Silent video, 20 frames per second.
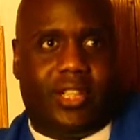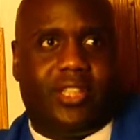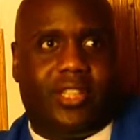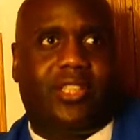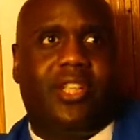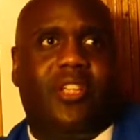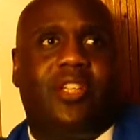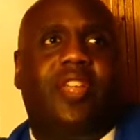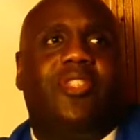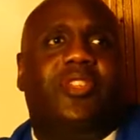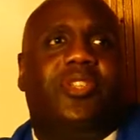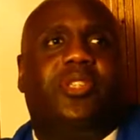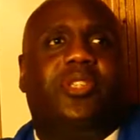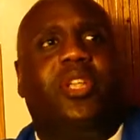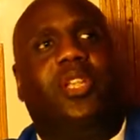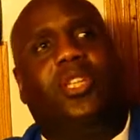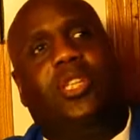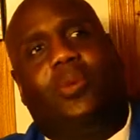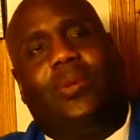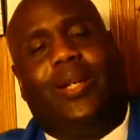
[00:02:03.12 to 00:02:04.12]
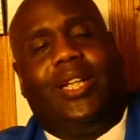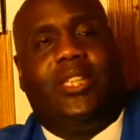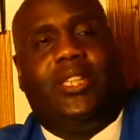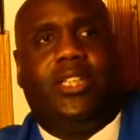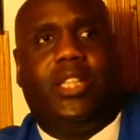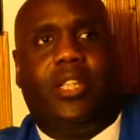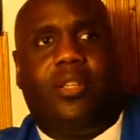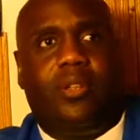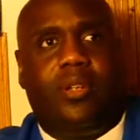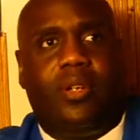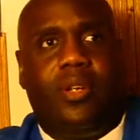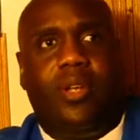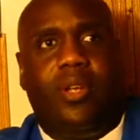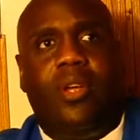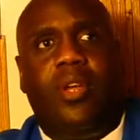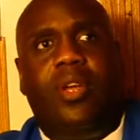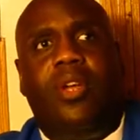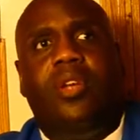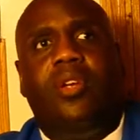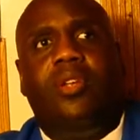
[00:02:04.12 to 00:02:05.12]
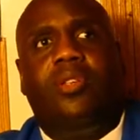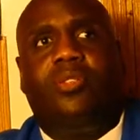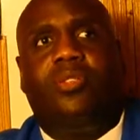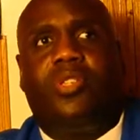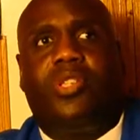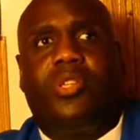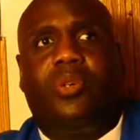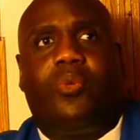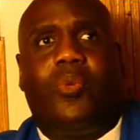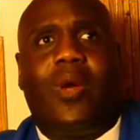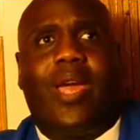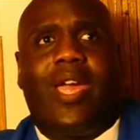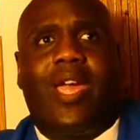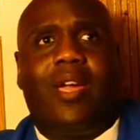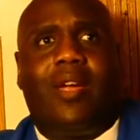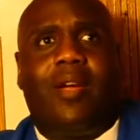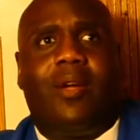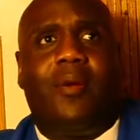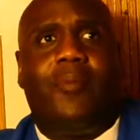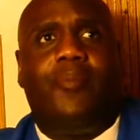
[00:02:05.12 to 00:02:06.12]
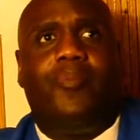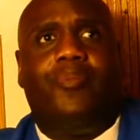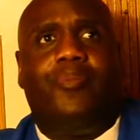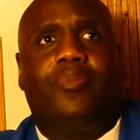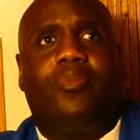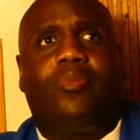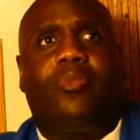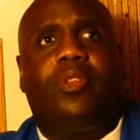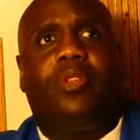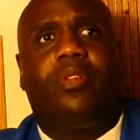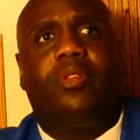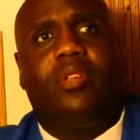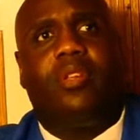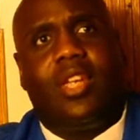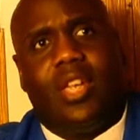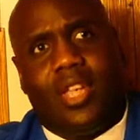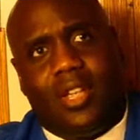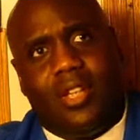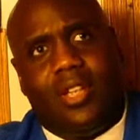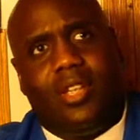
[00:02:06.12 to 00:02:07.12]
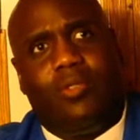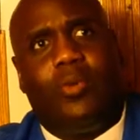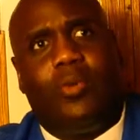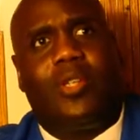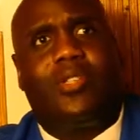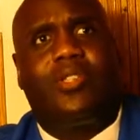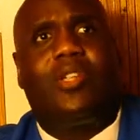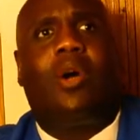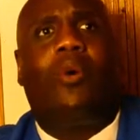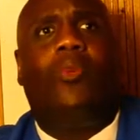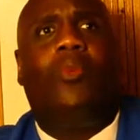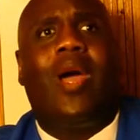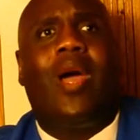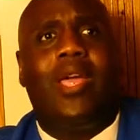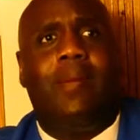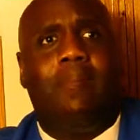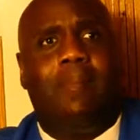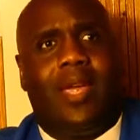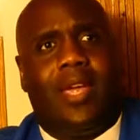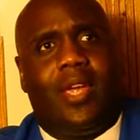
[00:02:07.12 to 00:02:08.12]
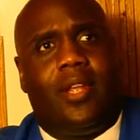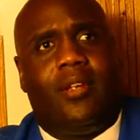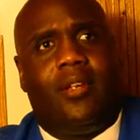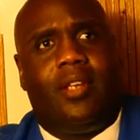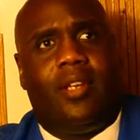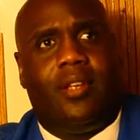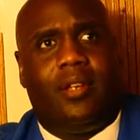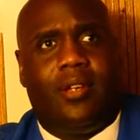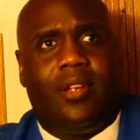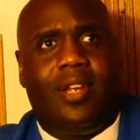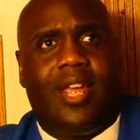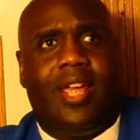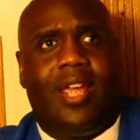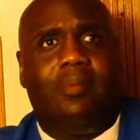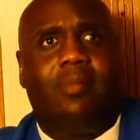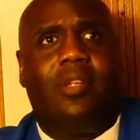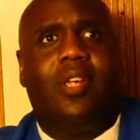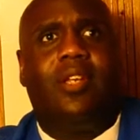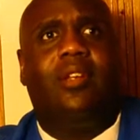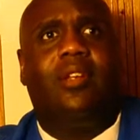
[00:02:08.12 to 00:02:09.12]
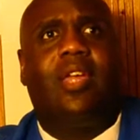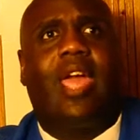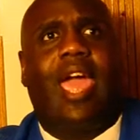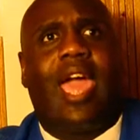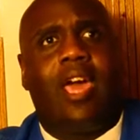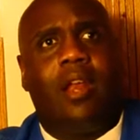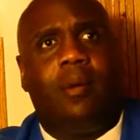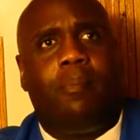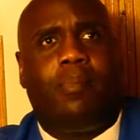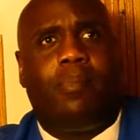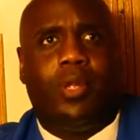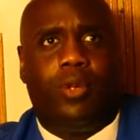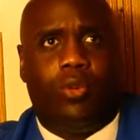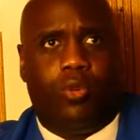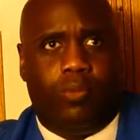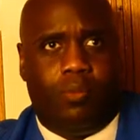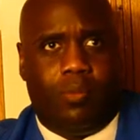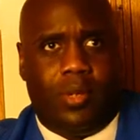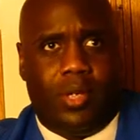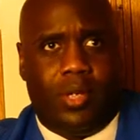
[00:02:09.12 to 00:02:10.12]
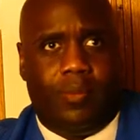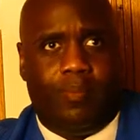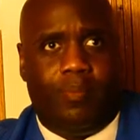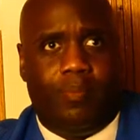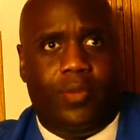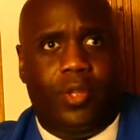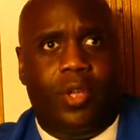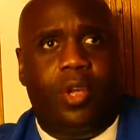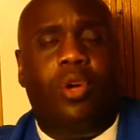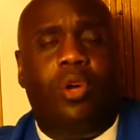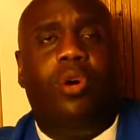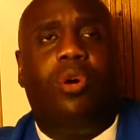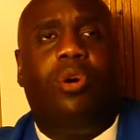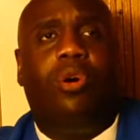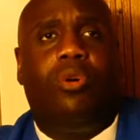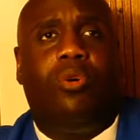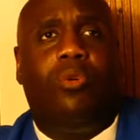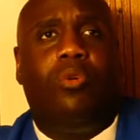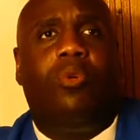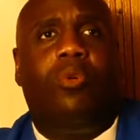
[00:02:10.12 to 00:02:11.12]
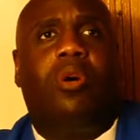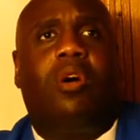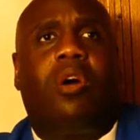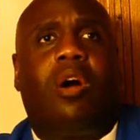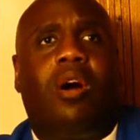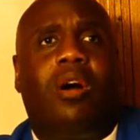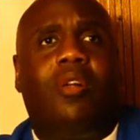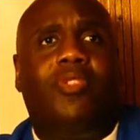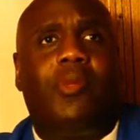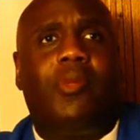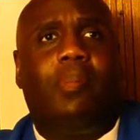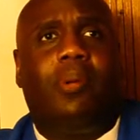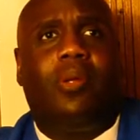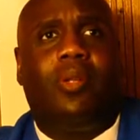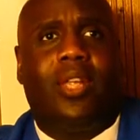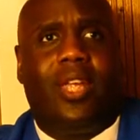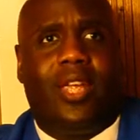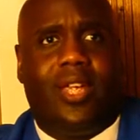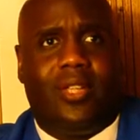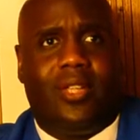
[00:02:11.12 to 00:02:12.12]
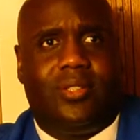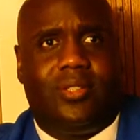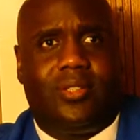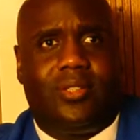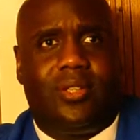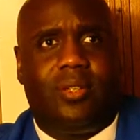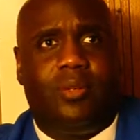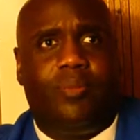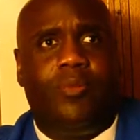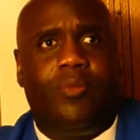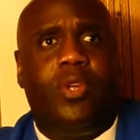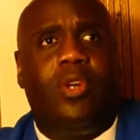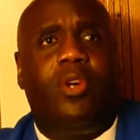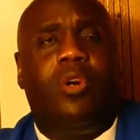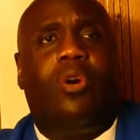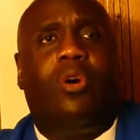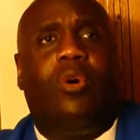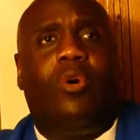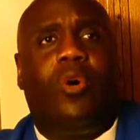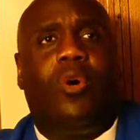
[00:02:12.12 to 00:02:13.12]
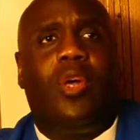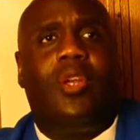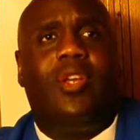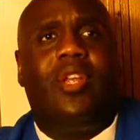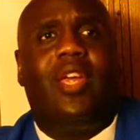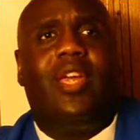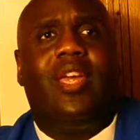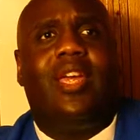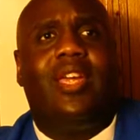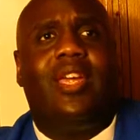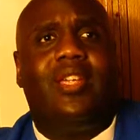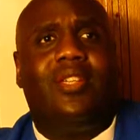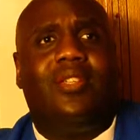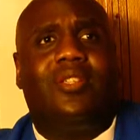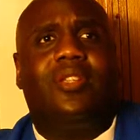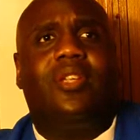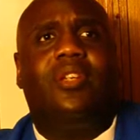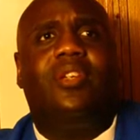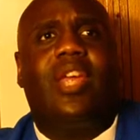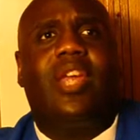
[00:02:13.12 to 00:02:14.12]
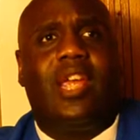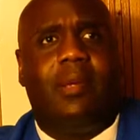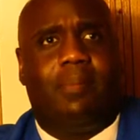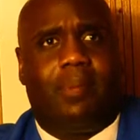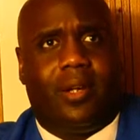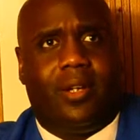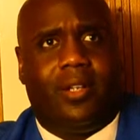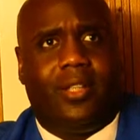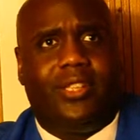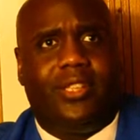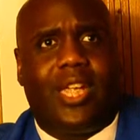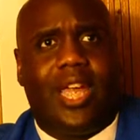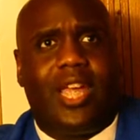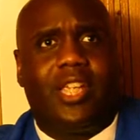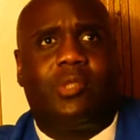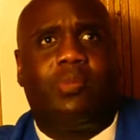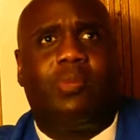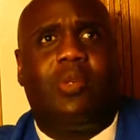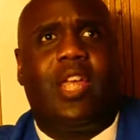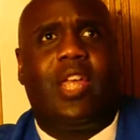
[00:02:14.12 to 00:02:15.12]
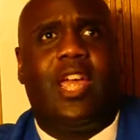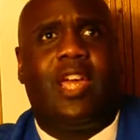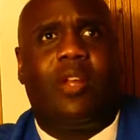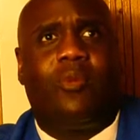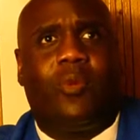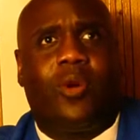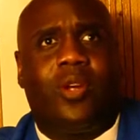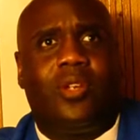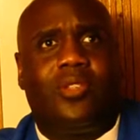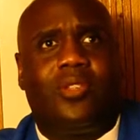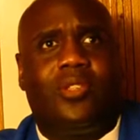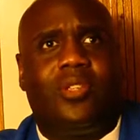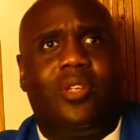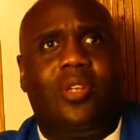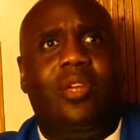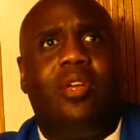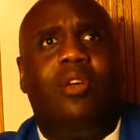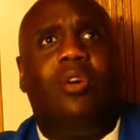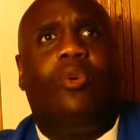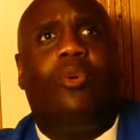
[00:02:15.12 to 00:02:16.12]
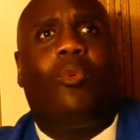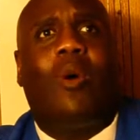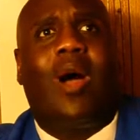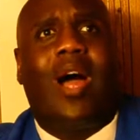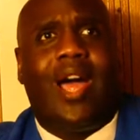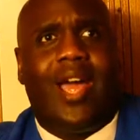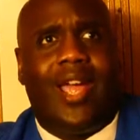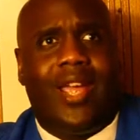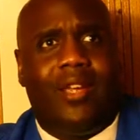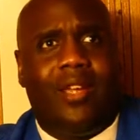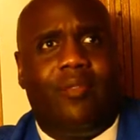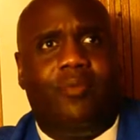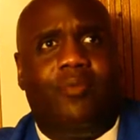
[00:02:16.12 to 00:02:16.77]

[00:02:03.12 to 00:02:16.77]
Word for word: It's another situation to where it, it was a white man named Adam Bloom who called the police on his neighbor, Jasmine Edwards. Why?